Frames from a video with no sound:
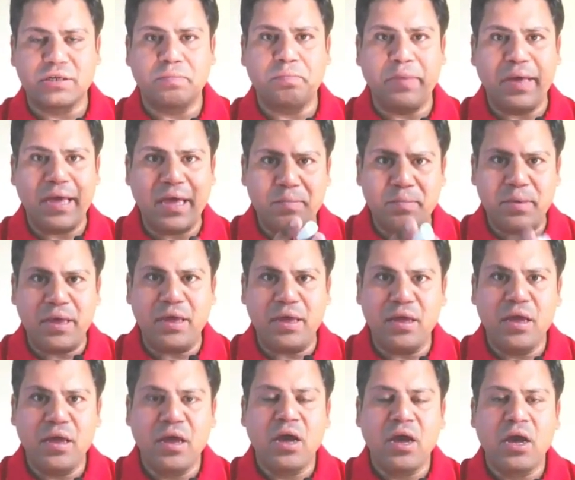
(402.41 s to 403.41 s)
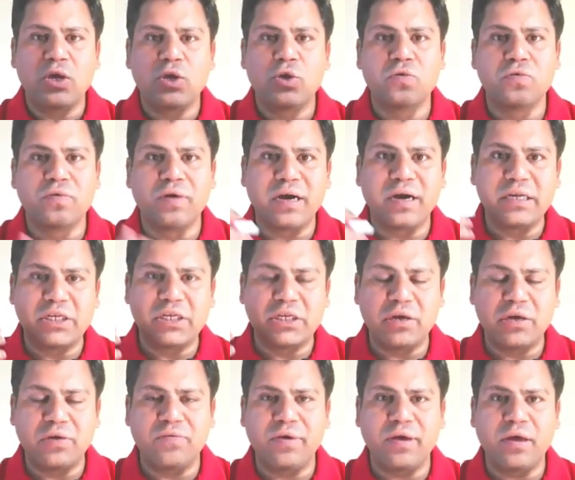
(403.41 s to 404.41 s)
Maybe you are
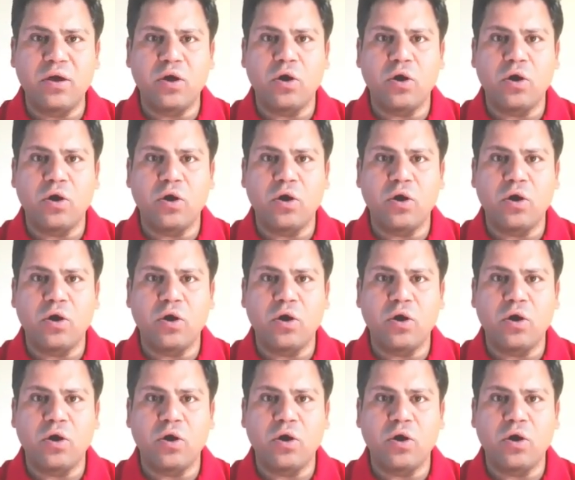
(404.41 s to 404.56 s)
achieving,